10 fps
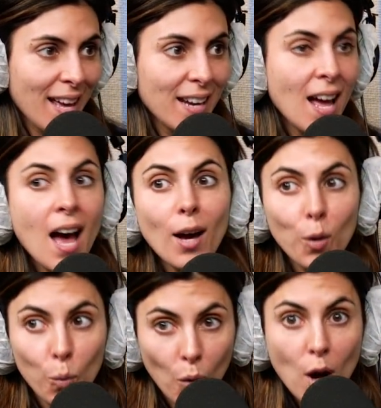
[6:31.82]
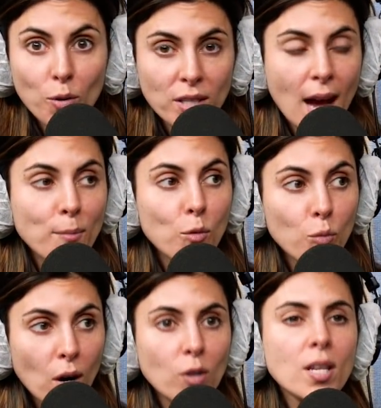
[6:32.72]
like that. Gross. I'm
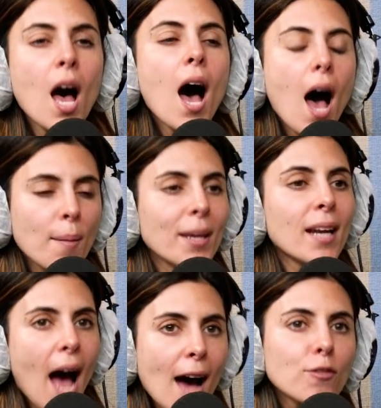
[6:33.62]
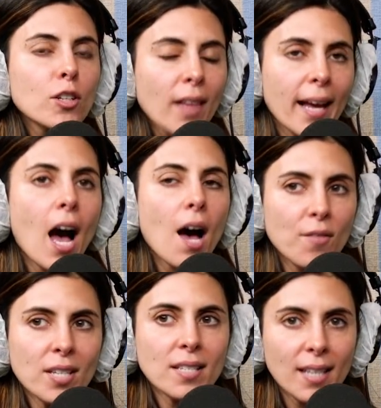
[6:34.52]
gross. I mean, after like
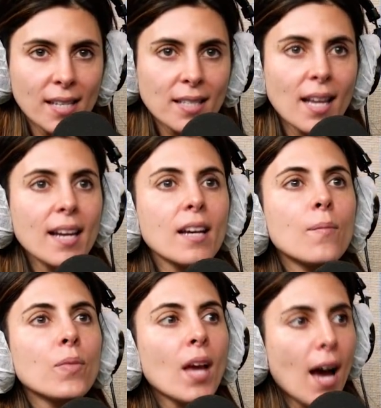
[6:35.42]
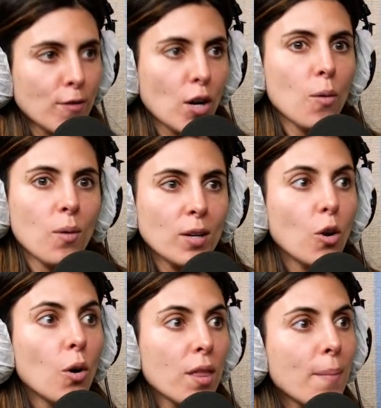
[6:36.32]
obvious things like. After I wanted to
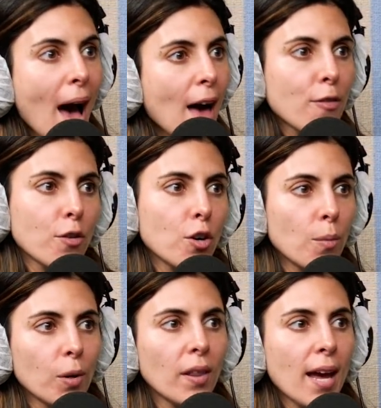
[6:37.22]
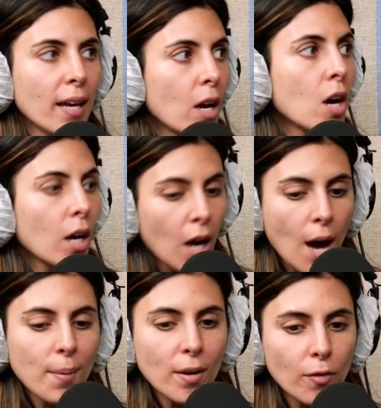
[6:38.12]
go to the bathroom or like
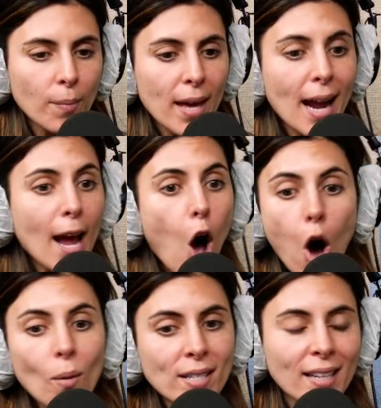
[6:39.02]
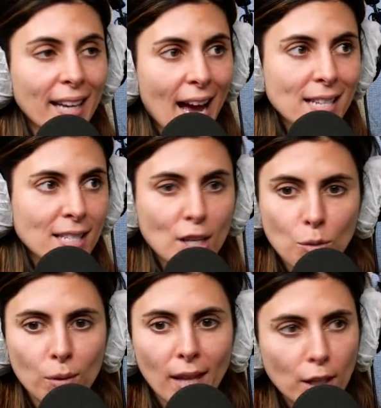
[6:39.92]
come in from, and I always at the gas
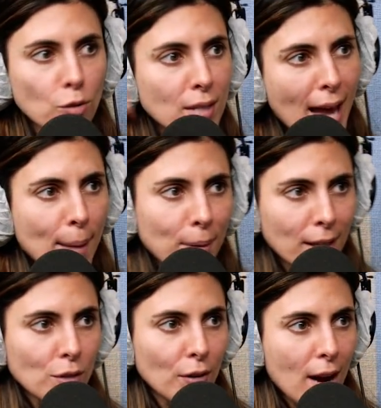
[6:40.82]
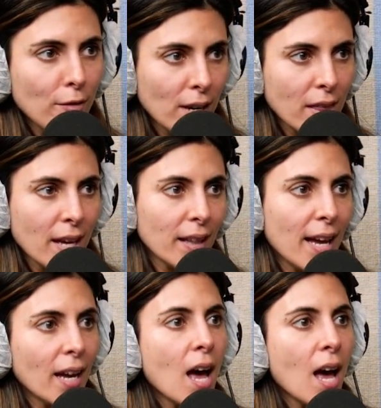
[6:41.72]
station would like use napkins for everything. Like,